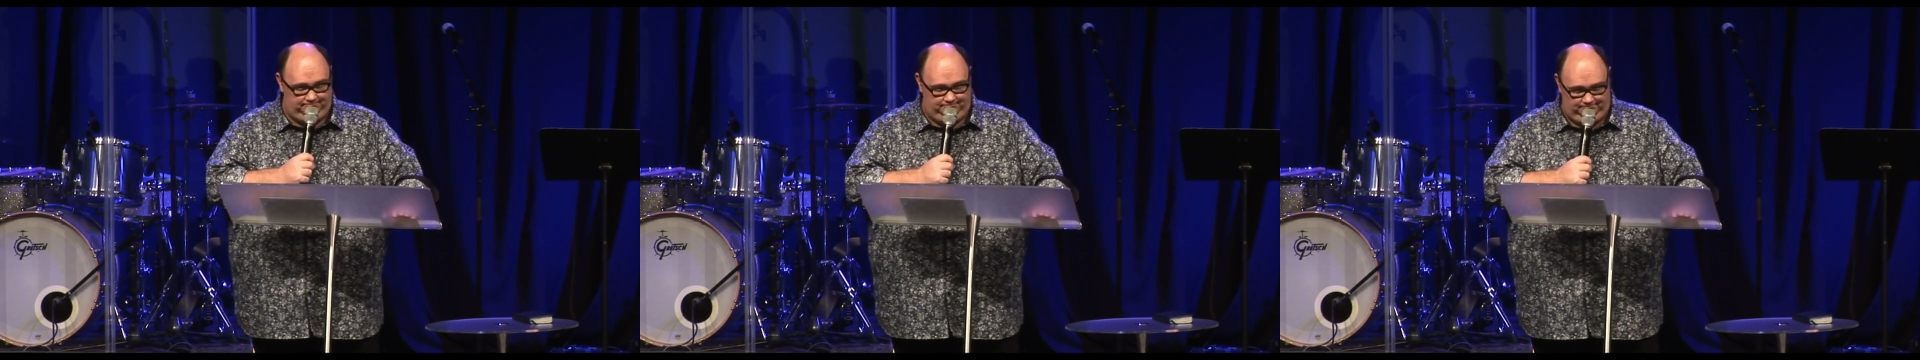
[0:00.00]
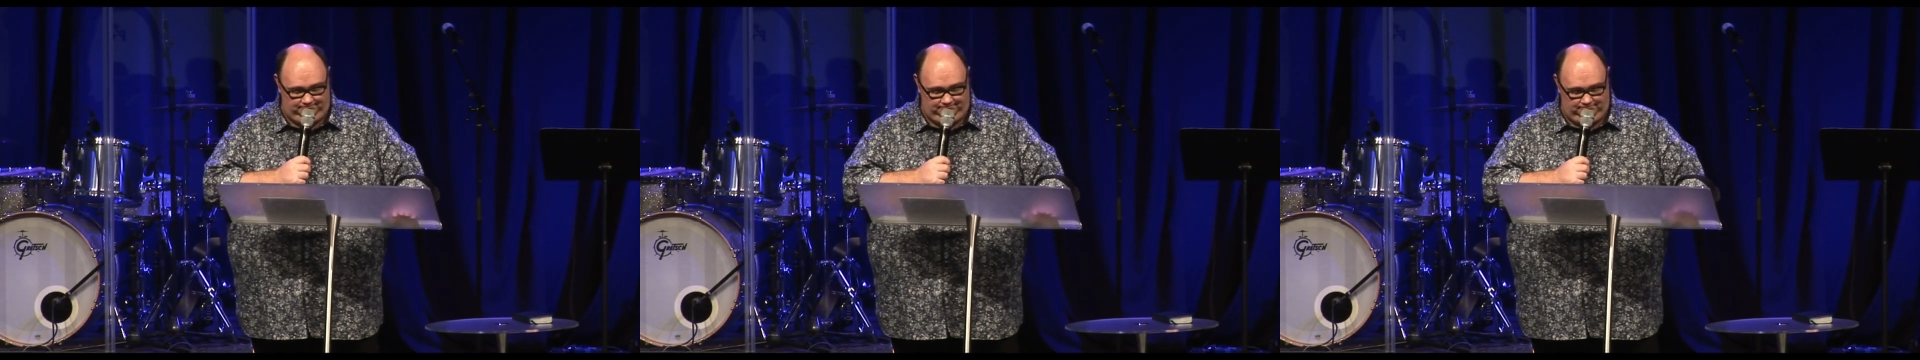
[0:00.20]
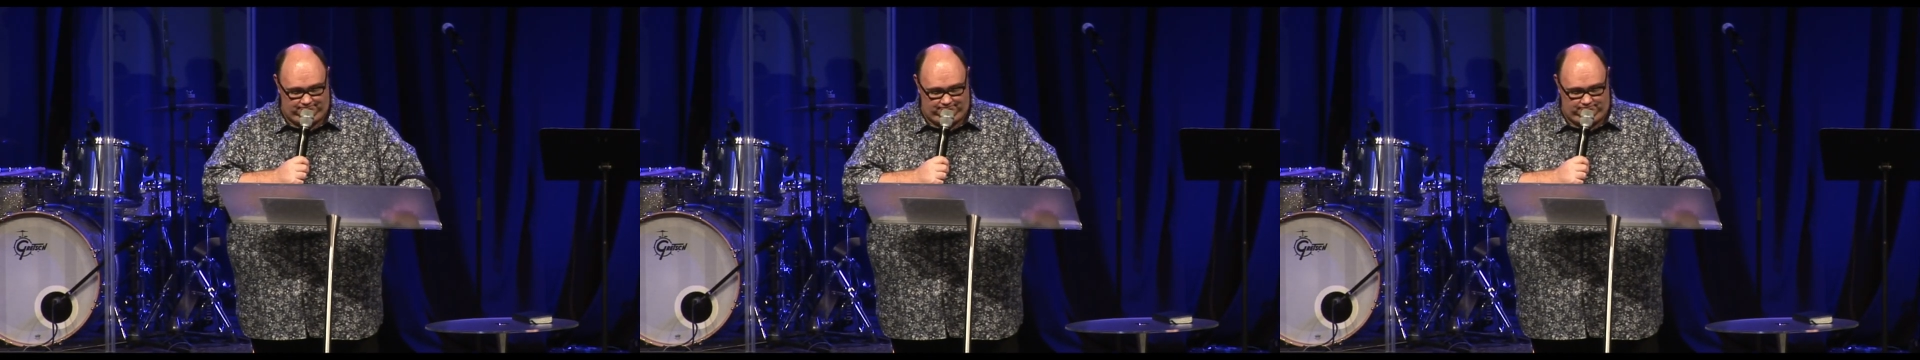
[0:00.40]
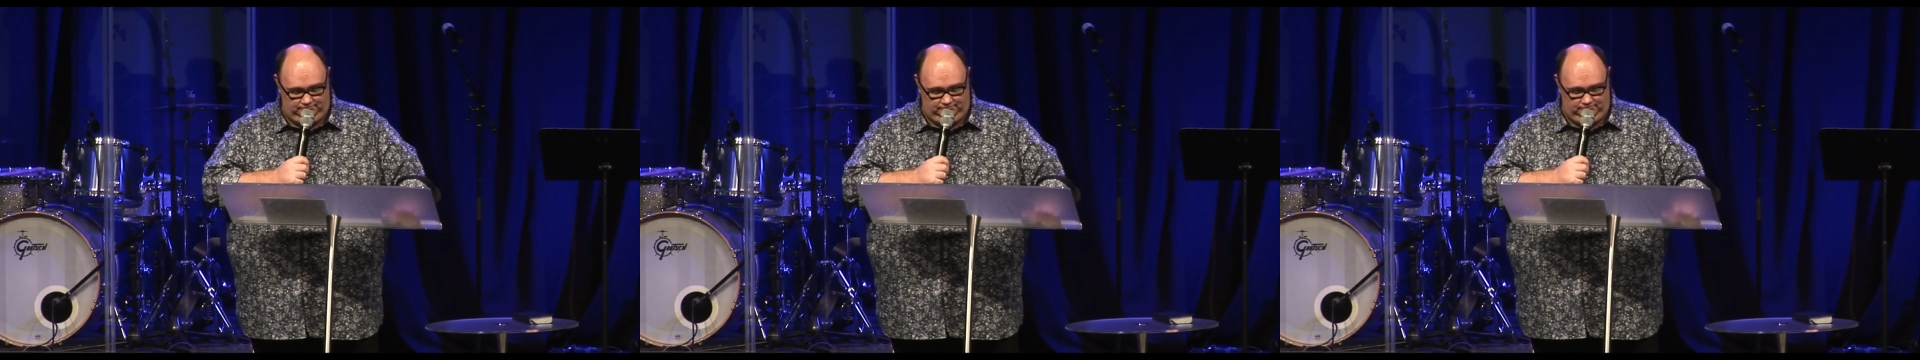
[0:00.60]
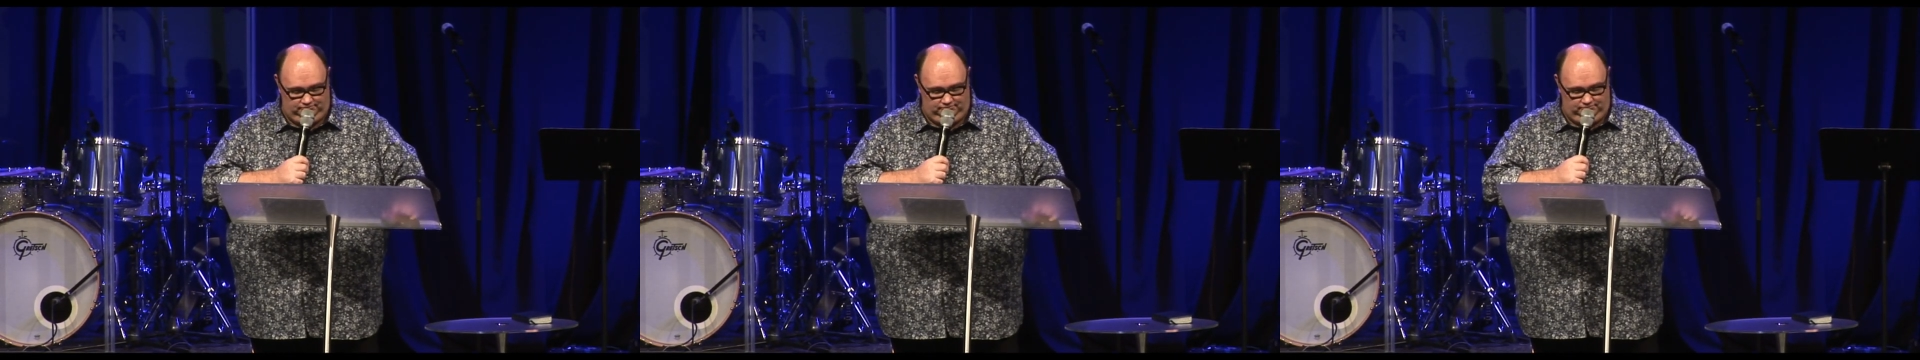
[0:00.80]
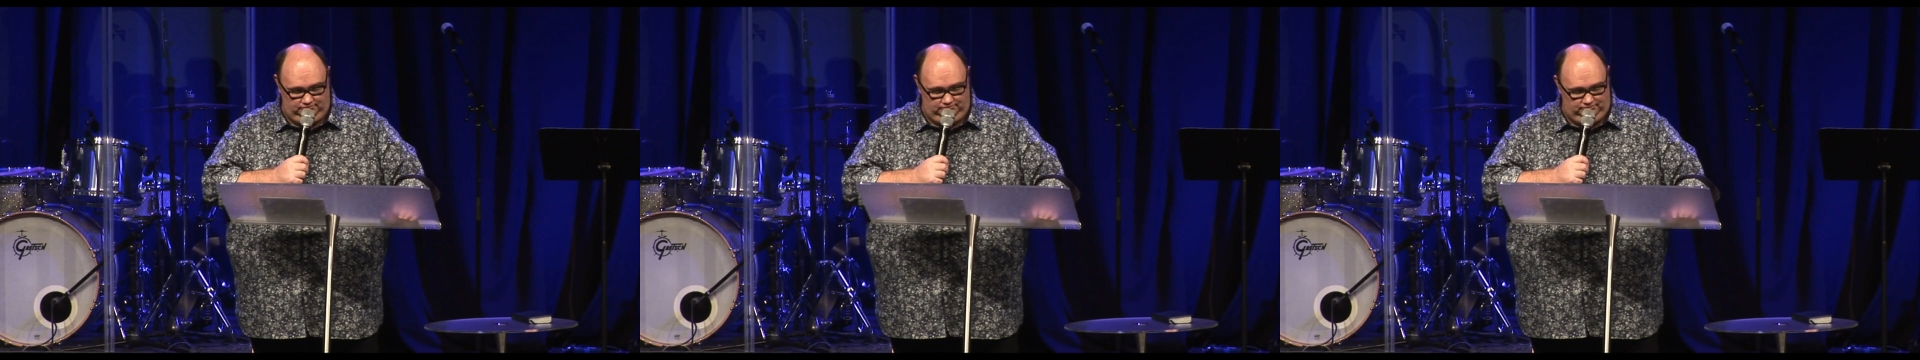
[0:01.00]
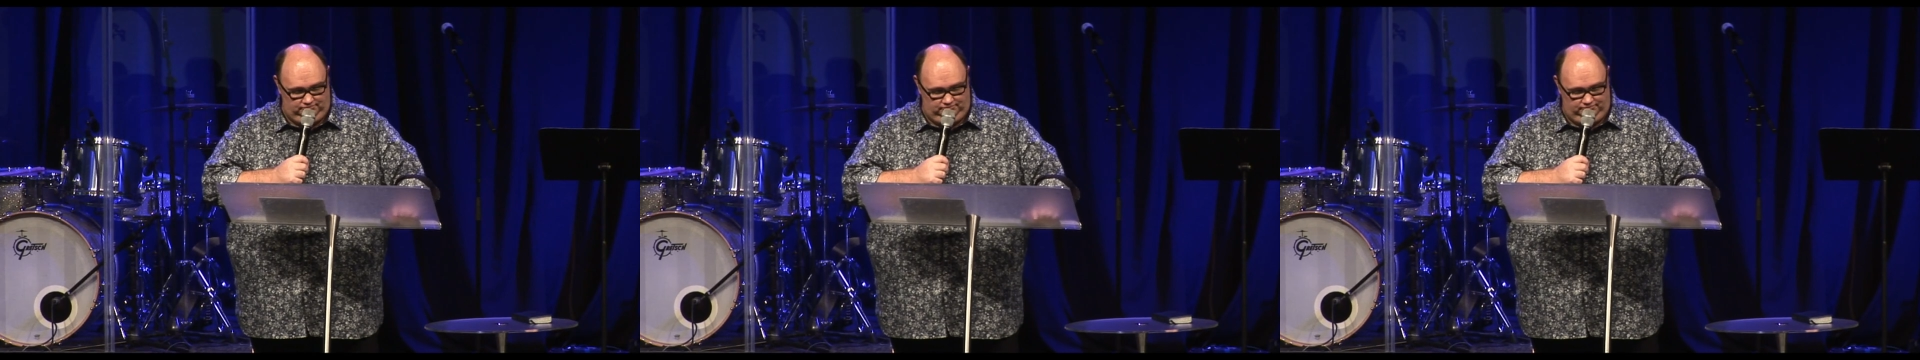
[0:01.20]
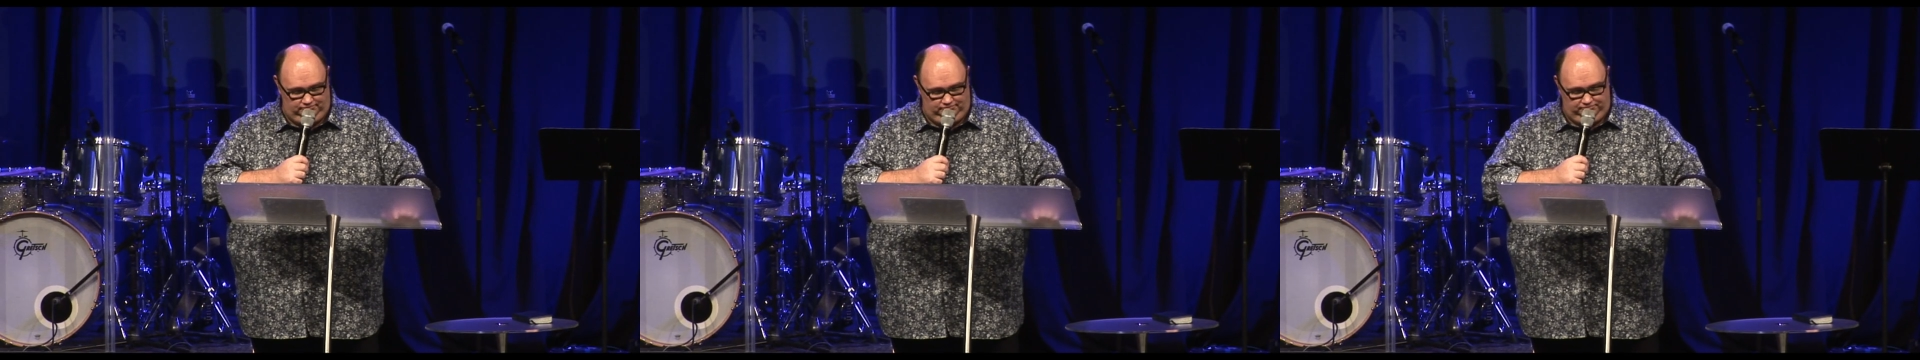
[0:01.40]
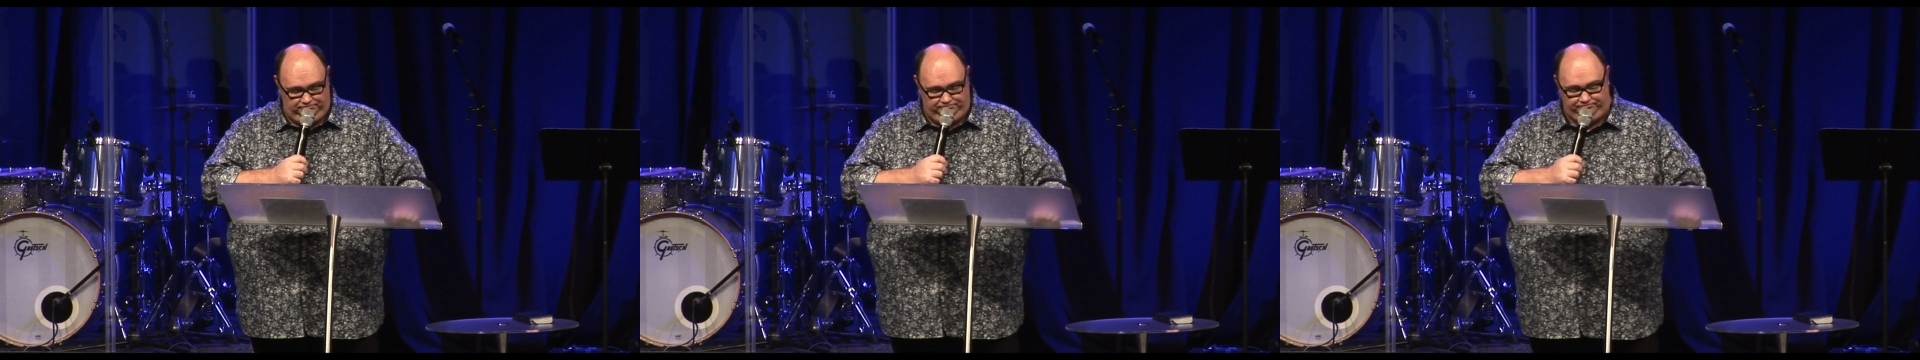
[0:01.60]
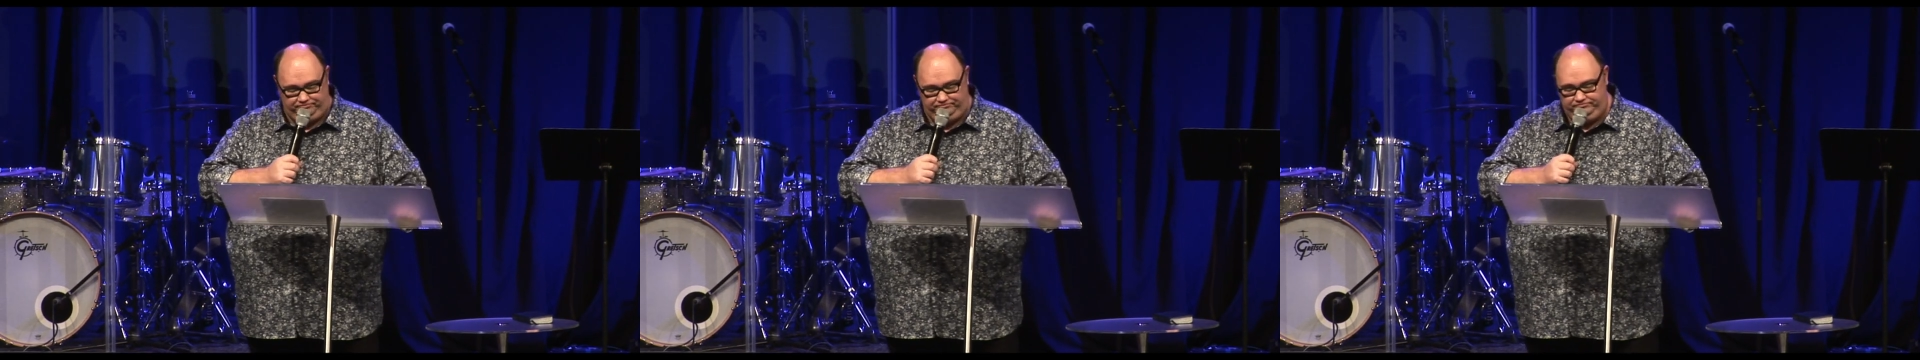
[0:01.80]

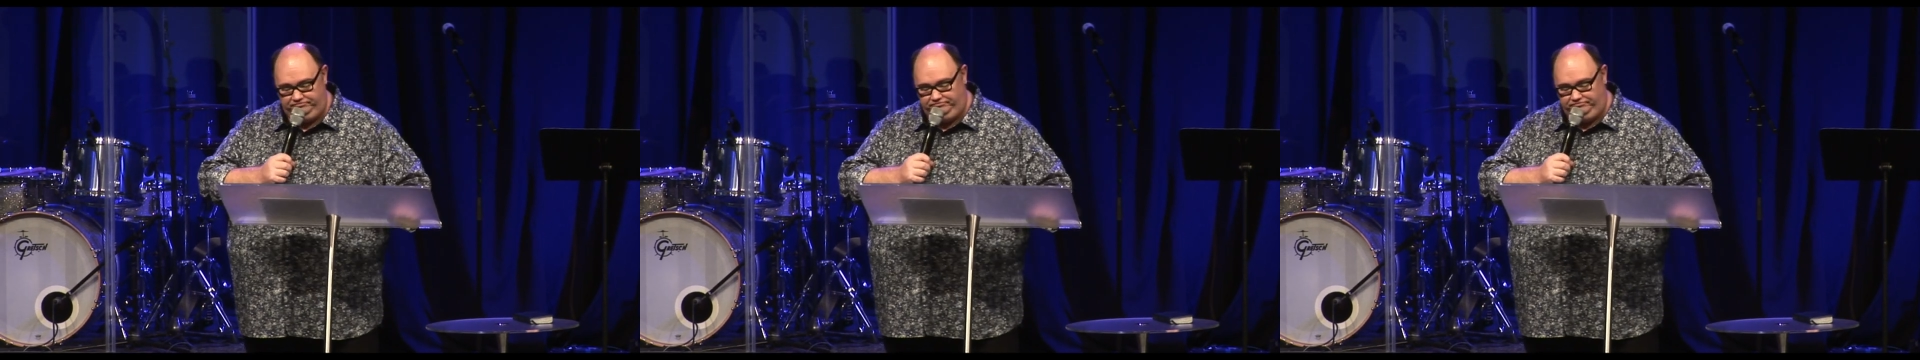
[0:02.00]
Nobody speaks.